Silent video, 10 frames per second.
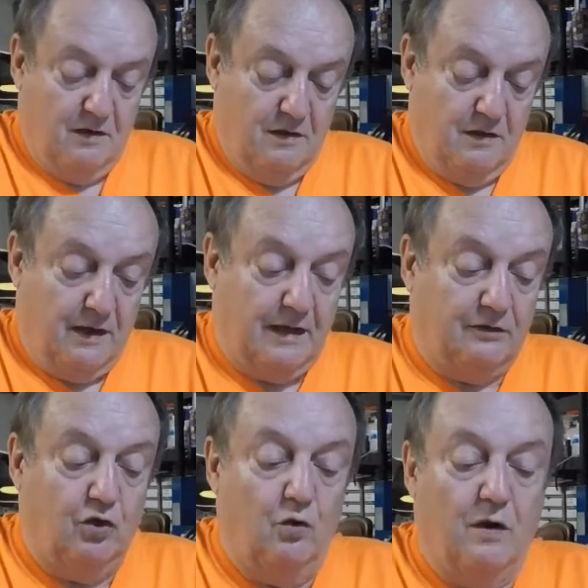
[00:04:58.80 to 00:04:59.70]
I
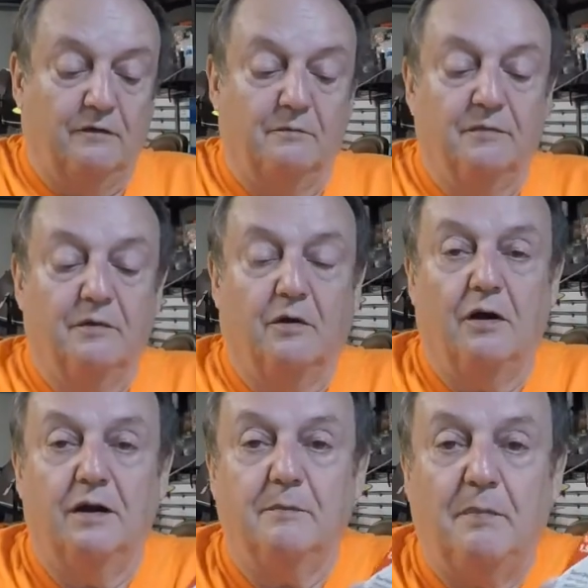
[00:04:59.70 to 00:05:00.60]
got 2 of them.
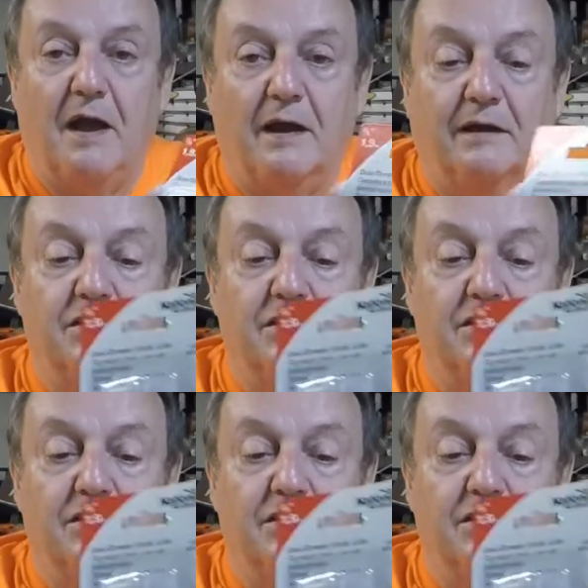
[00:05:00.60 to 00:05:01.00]
on the package